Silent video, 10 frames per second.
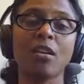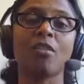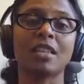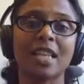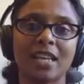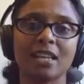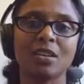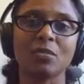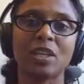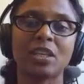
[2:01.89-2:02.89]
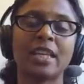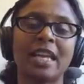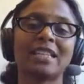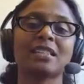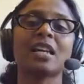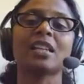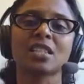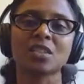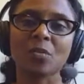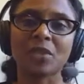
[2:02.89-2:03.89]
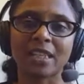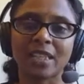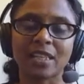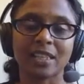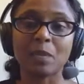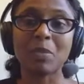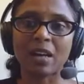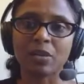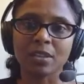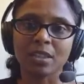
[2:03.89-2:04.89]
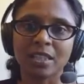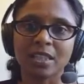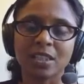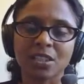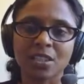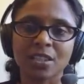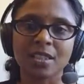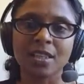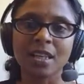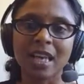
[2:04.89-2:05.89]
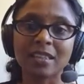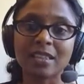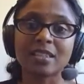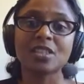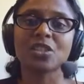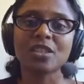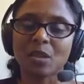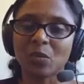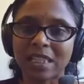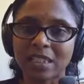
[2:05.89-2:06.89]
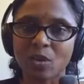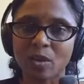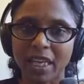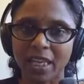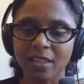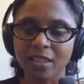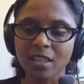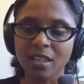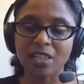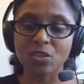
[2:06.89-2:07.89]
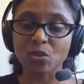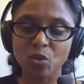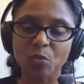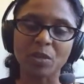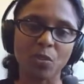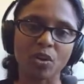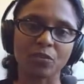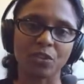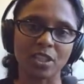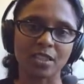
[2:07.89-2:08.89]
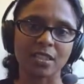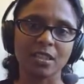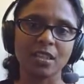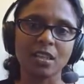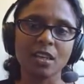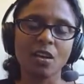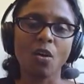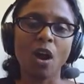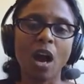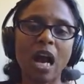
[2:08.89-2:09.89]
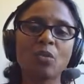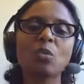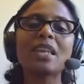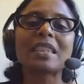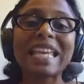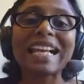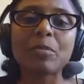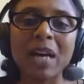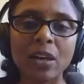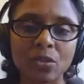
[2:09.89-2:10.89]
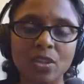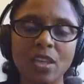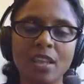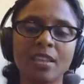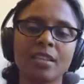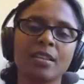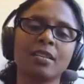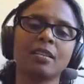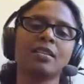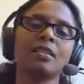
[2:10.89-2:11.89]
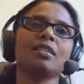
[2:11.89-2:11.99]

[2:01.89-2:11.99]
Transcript: on data. We get intelligence from that data, and they power the intelligence and the decisions that we need to go and make. And so it's super important for us how do we think about the,